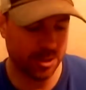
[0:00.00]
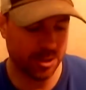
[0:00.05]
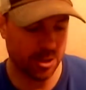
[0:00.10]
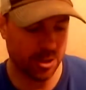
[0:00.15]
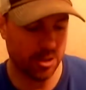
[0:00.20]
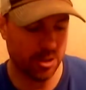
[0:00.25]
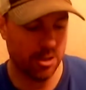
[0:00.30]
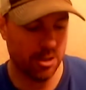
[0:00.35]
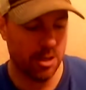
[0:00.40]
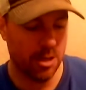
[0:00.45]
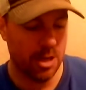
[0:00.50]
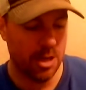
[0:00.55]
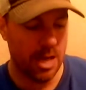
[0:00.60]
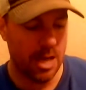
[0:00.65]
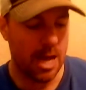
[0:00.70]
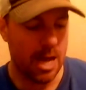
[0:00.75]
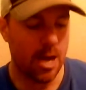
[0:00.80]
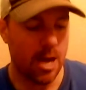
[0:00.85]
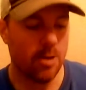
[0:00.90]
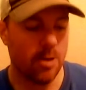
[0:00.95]
sure
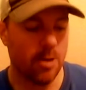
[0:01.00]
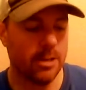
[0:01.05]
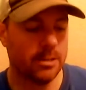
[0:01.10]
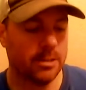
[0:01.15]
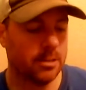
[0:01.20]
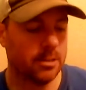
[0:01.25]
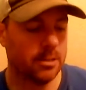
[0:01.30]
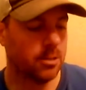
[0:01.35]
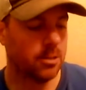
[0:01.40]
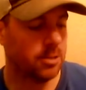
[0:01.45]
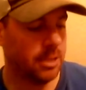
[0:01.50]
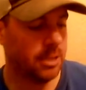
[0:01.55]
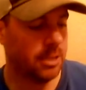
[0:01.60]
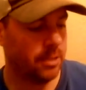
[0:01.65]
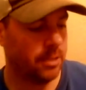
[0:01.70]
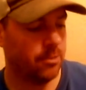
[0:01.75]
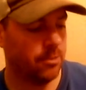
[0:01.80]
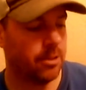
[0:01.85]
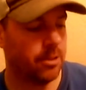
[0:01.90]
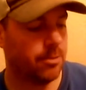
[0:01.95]
how he's
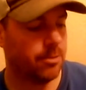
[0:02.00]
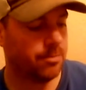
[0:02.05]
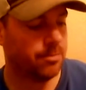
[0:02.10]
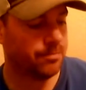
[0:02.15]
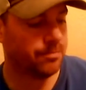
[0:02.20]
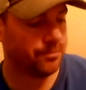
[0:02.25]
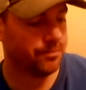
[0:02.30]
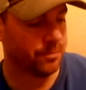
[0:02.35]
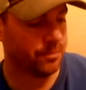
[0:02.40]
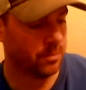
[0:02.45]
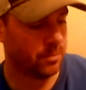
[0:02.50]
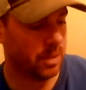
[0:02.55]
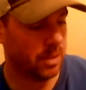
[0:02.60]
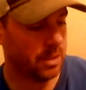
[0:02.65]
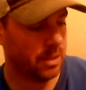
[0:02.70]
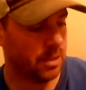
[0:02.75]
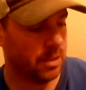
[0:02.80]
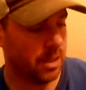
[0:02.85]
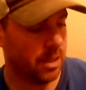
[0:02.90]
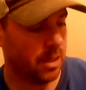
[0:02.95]
associated with them,
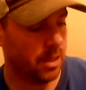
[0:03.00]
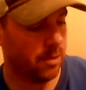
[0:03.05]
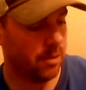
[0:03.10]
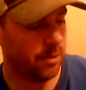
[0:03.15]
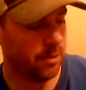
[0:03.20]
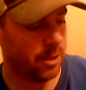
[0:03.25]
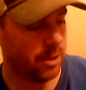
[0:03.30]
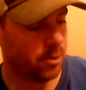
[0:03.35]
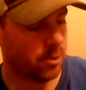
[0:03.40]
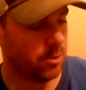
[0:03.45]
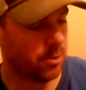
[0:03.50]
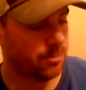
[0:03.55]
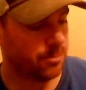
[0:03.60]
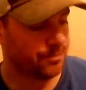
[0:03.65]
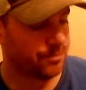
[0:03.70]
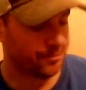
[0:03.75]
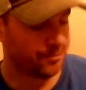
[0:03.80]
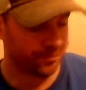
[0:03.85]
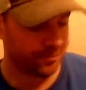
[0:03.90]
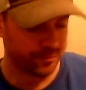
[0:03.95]
but very cool.
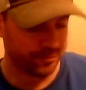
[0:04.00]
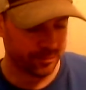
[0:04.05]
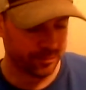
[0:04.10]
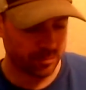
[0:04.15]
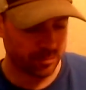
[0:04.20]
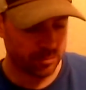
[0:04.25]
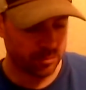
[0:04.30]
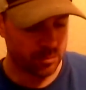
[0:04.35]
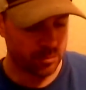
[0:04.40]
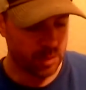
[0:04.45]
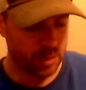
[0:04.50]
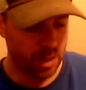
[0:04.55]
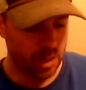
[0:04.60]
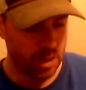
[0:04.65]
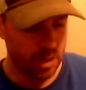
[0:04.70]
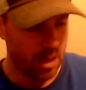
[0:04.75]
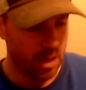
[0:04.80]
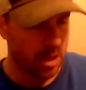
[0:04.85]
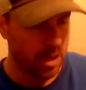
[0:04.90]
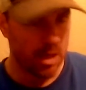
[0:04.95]

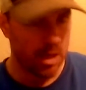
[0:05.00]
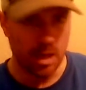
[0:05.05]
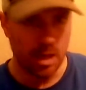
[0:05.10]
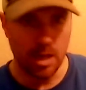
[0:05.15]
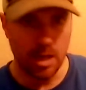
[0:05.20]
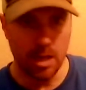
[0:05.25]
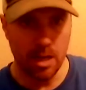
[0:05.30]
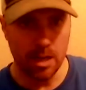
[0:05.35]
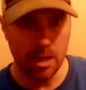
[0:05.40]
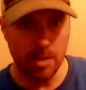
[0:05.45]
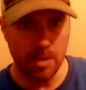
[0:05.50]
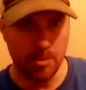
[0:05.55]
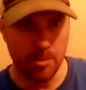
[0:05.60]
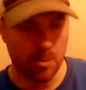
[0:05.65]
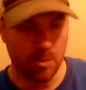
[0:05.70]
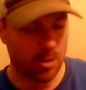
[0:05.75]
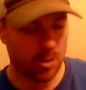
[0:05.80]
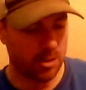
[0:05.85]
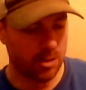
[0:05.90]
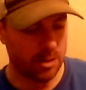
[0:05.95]
A couple
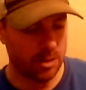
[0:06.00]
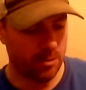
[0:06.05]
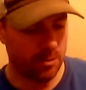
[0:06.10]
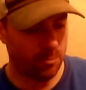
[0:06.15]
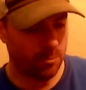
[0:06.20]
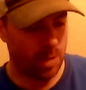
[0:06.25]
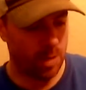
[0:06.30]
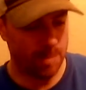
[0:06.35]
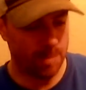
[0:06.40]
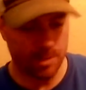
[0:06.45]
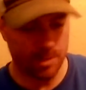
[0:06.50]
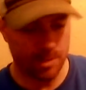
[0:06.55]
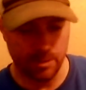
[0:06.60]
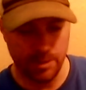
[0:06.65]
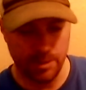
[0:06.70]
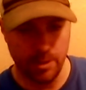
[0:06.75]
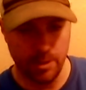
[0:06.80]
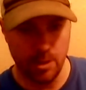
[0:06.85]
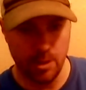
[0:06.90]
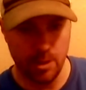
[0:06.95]
more, and I'll wrap this
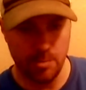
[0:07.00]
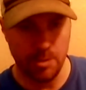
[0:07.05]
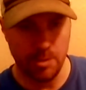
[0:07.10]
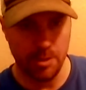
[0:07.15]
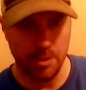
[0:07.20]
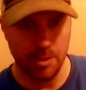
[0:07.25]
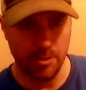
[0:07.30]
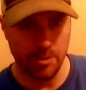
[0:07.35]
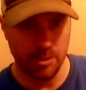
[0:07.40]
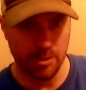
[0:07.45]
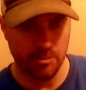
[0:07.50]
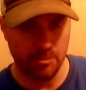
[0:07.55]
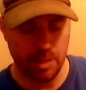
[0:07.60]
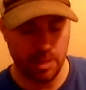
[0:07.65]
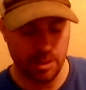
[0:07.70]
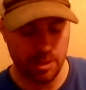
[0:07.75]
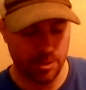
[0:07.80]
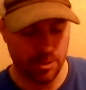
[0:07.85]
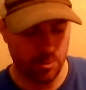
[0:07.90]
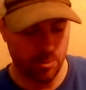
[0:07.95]
video up and do
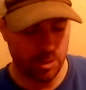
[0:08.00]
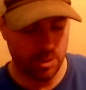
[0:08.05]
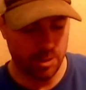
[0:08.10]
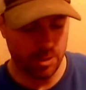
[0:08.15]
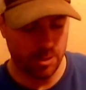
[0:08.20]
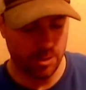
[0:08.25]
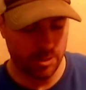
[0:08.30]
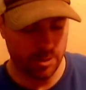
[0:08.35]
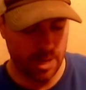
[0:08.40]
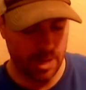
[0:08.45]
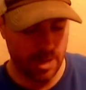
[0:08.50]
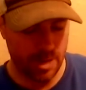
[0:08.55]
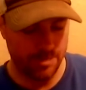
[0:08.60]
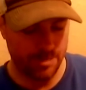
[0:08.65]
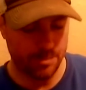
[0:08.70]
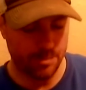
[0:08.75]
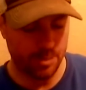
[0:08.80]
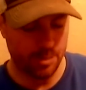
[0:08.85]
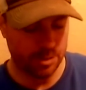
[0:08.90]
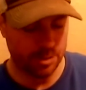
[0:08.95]
another one another
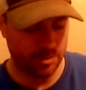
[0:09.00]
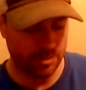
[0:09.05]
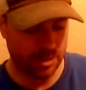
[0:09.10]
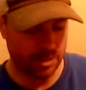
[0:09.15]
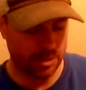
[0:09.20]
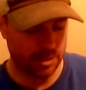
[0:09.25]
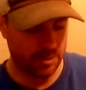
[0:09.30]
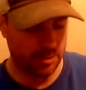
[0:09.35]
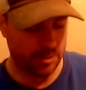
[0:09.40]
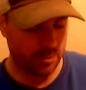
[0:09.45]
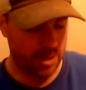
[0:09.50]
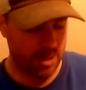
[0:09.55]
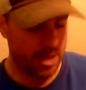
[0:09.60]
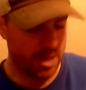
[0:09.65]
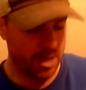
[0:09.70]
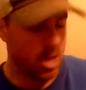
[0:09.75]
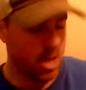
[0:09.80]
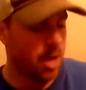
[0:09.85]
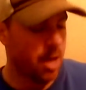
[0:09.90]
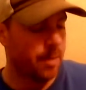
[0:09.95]
time, put some of this stuff
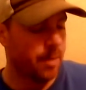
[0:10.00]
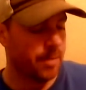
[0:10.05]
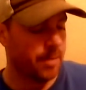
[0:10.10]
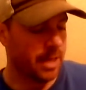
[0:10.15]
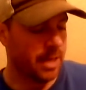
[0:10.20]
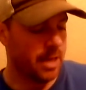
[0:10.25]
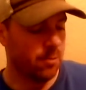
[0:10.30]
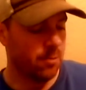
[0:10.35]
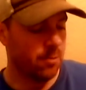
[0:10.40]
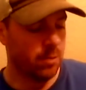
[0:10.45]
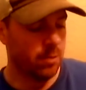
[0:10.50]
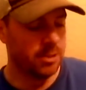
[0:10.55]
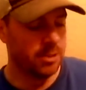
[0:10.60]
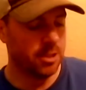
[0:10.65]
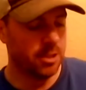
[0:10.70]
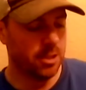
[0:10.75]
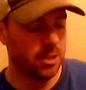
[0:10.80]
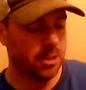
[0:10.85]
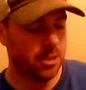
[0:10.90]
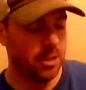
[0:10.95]
away. But again,
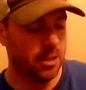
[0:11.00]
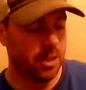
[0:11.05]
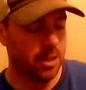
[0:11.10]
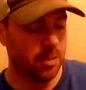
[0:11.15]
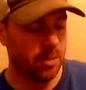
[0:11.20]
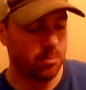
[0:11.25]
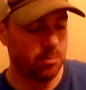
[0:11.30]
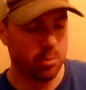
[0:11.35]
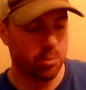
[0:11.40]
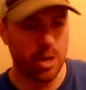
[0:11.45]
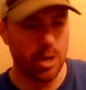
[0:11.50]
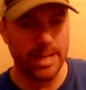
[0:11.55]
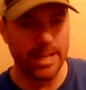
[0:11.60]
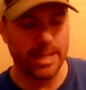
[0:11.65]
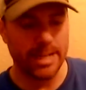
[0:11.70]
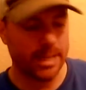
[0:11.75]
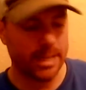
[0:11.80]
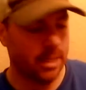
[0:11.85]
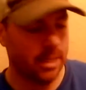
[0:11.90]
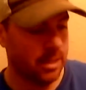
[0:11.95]
Richard
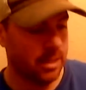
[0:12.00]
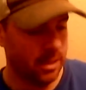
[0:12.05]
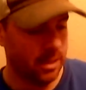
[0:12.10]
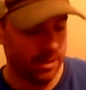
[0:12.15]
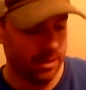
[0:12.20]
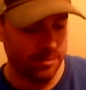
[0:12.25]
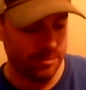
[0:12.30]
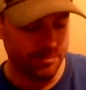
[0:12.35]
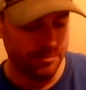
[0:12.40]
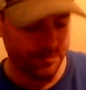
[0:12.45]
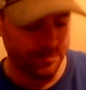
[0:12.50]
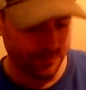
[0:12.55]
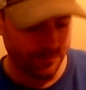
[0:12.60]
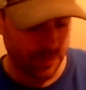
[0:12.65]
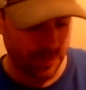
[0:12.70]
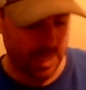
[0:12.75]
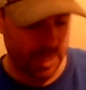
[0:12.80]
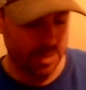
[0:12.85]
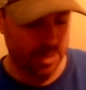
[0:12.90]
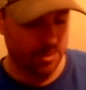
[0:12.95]
Brake.
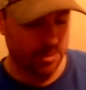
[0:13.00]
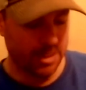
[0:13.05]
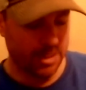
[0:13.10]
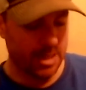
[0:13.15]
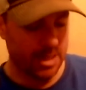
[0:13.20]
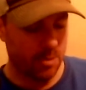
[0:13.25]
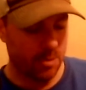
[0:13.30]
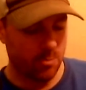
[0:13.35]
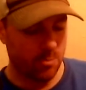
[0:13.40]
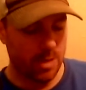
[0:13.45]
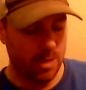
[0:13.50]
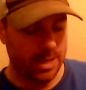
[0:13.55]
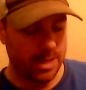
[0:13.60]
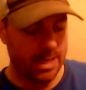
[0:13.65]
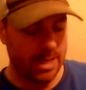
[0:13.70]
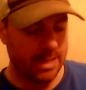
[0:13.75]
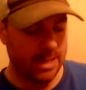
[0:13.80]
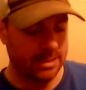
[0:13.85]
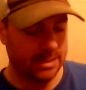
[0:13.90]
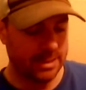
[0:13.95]
You guys might not
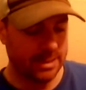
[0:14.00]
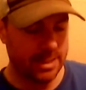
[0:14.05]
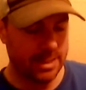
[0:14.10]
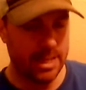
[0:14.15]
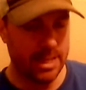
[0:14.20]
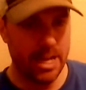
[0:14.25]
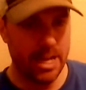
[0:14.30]
recognize the